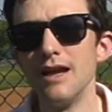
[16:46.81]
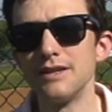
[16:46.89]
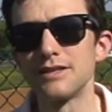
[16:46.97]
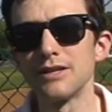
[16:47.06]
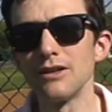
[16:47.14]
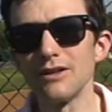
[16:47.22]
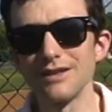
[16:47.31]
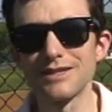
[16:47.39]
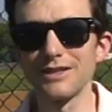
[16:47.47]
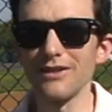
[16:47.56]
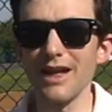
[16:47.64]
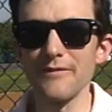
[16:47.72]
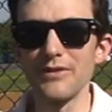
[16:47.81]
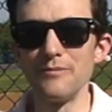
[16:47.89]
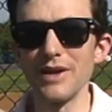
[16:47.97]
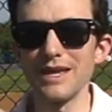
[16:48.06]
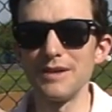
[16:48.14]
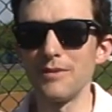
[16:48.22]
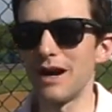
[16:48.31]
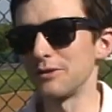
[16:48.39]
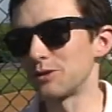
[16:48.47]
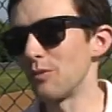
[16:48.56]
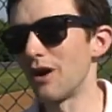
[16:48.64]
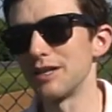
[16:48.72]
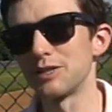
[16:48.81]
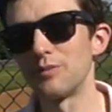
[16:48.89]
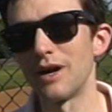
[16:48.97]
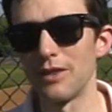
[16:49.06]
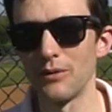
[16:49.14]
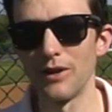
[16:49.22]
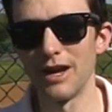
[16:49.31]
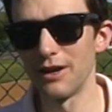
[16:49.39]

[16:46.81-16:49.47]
Still have the Mickey Mouse watch, by the way.